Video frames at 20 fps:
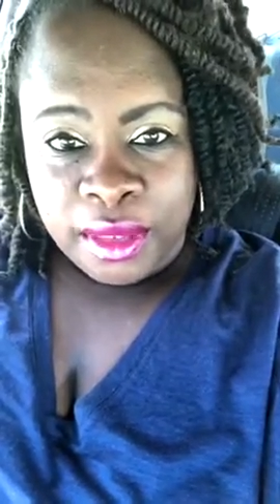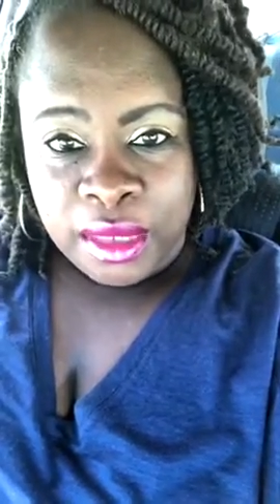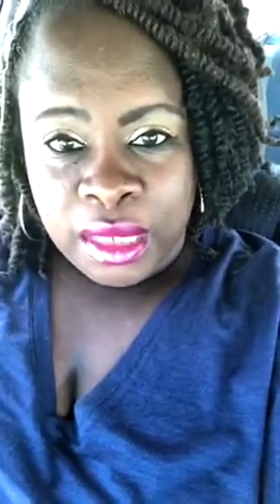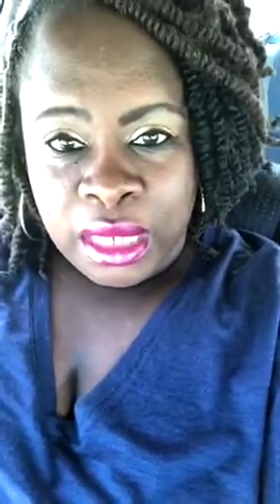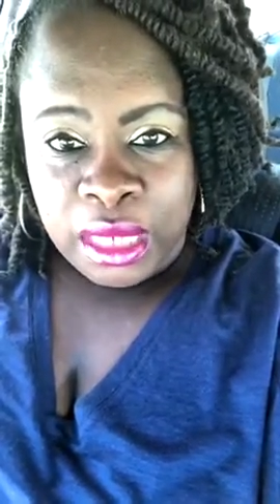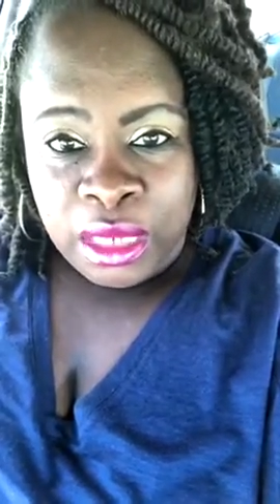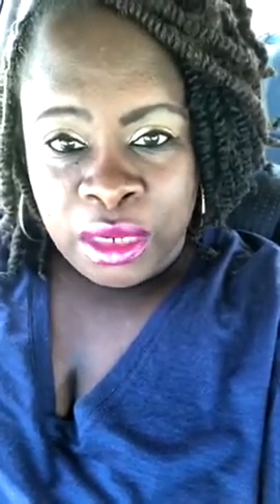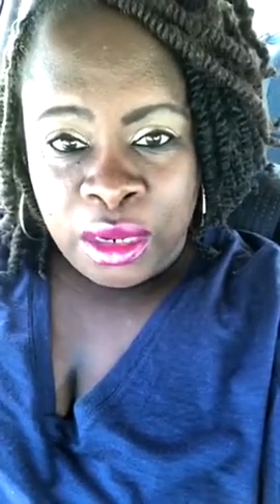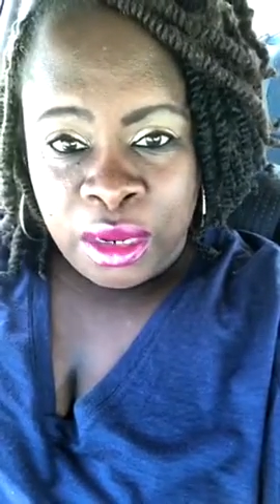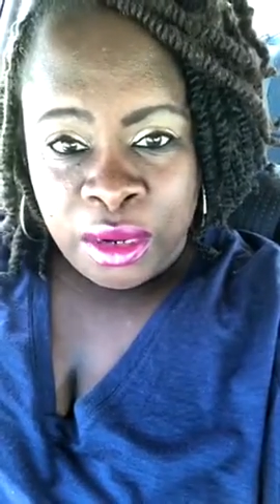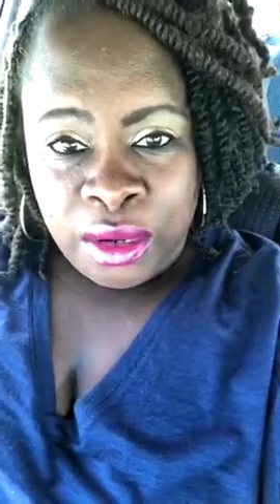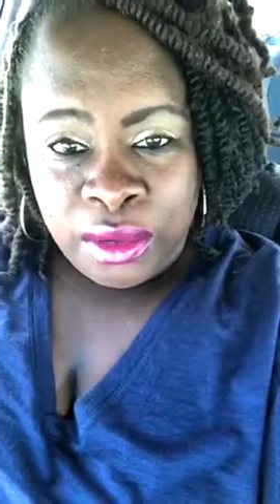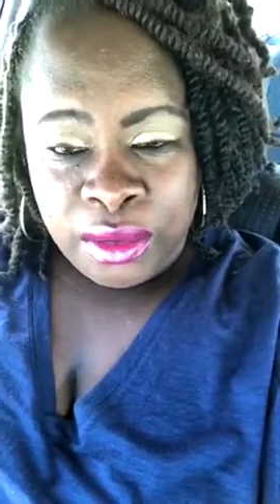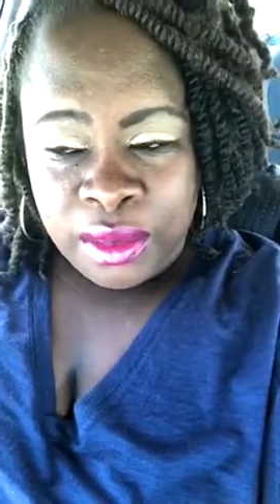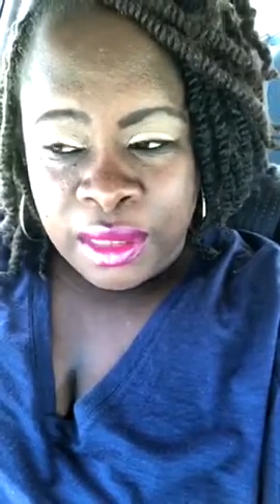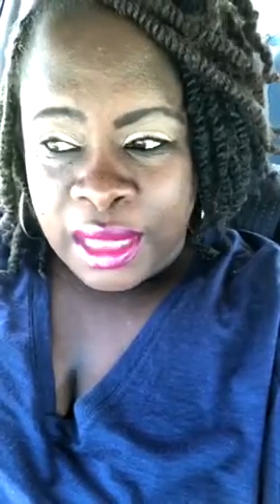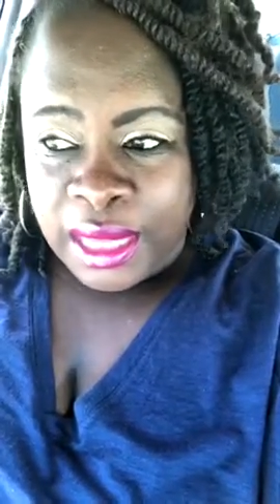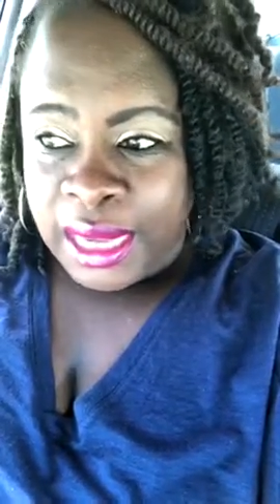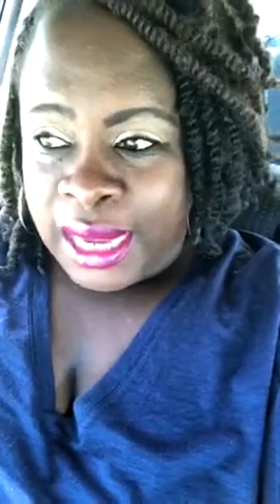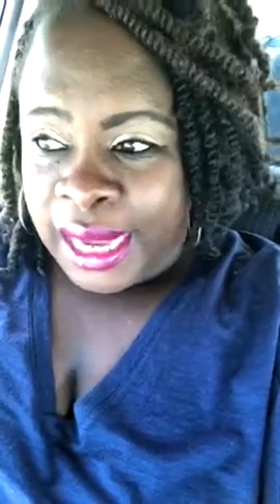
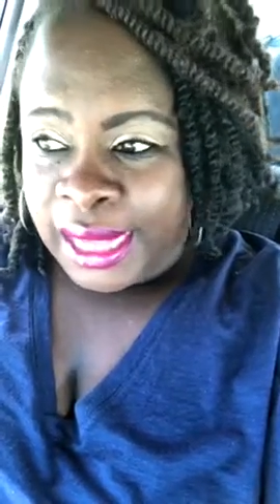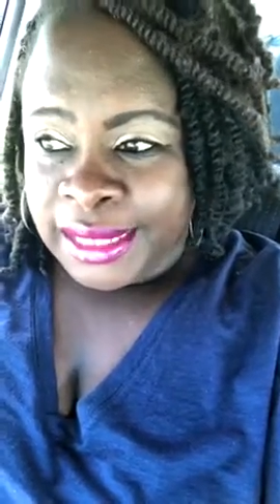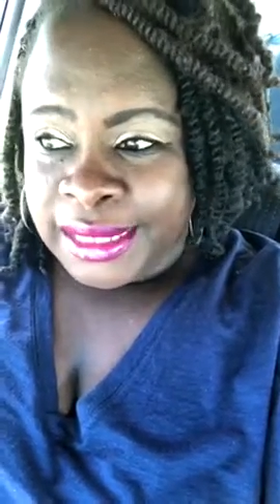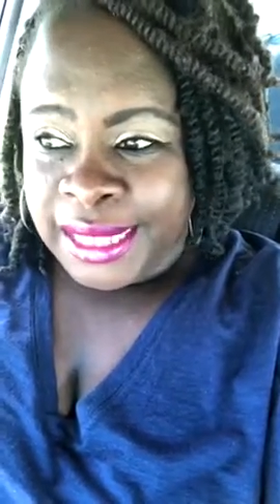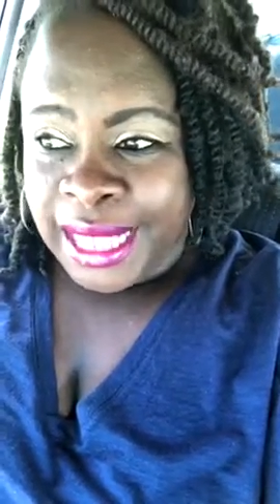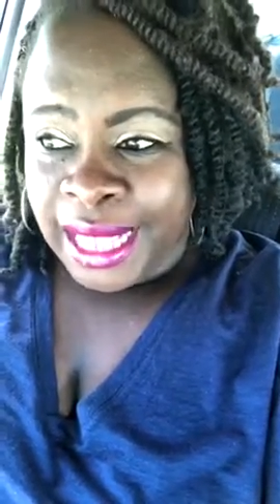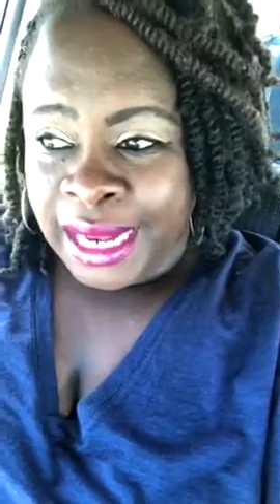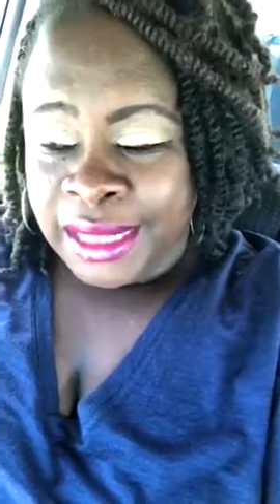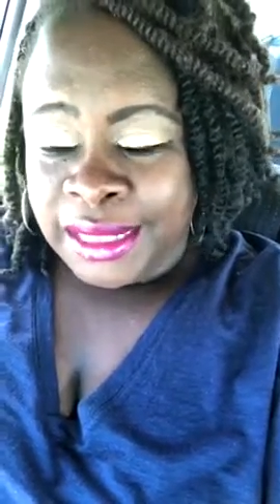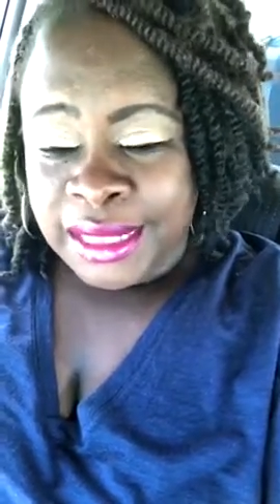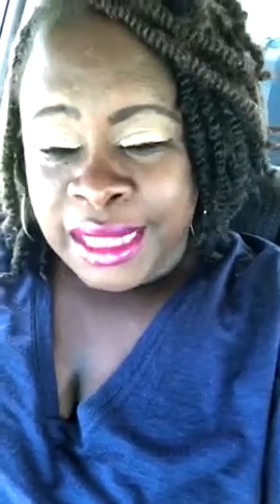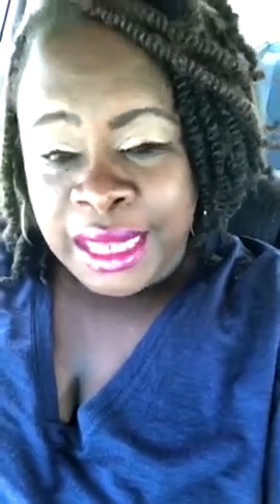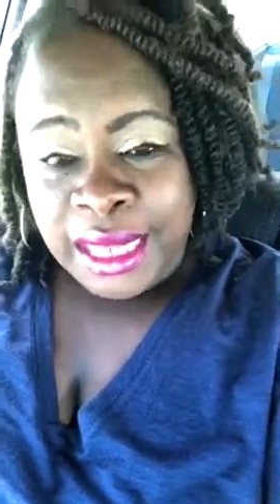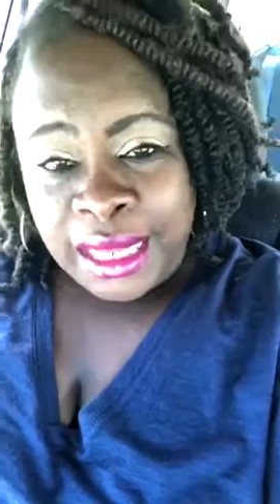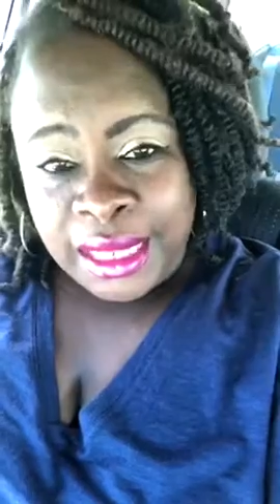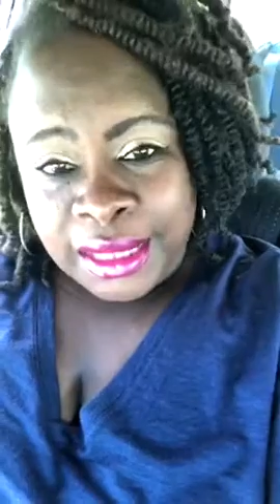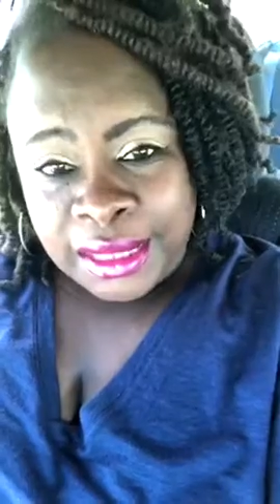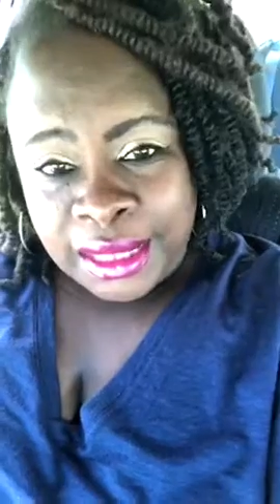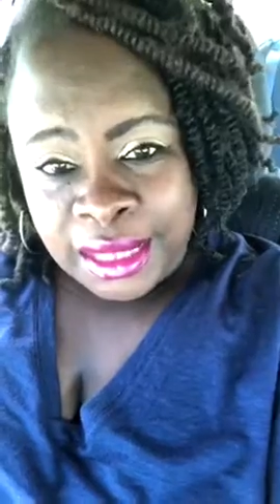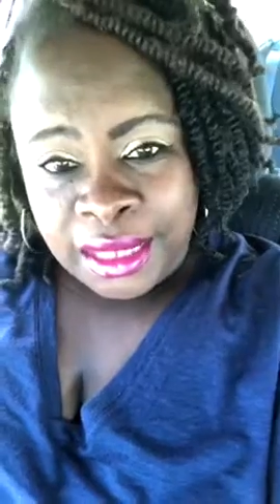It's not as
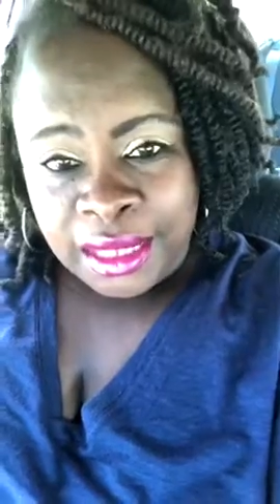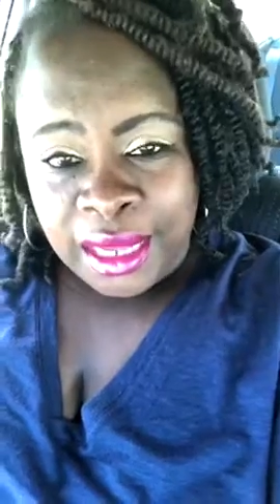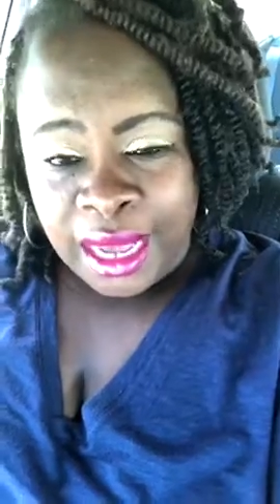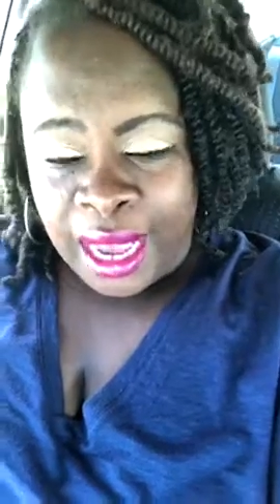easy.